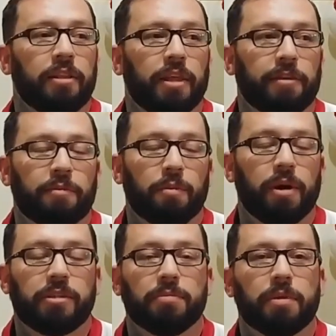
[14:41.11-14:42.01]
Thanks for
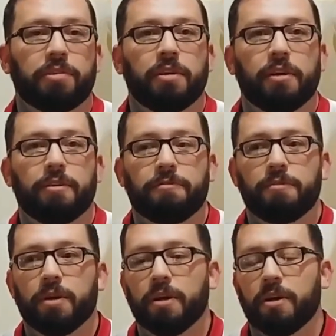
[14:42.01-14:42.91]
watching my stuff.
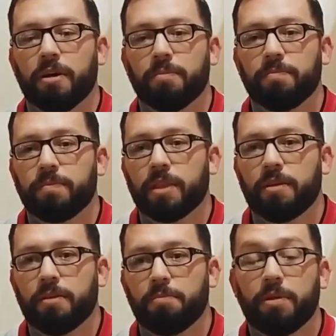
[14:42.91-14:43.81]

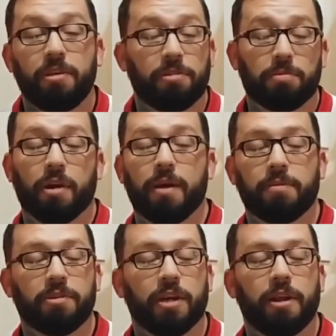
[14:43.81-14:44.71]
Please subscribe
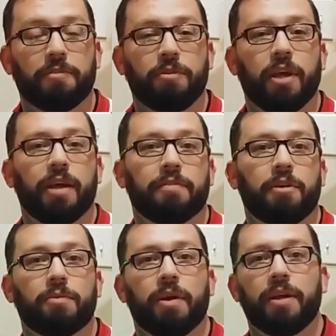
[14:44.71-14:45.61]
to the channel if you haven't
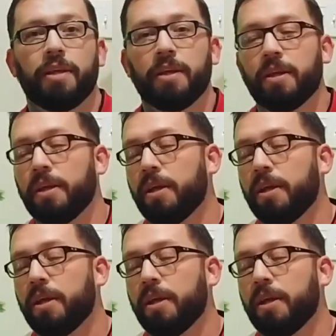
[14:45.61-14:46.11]
already,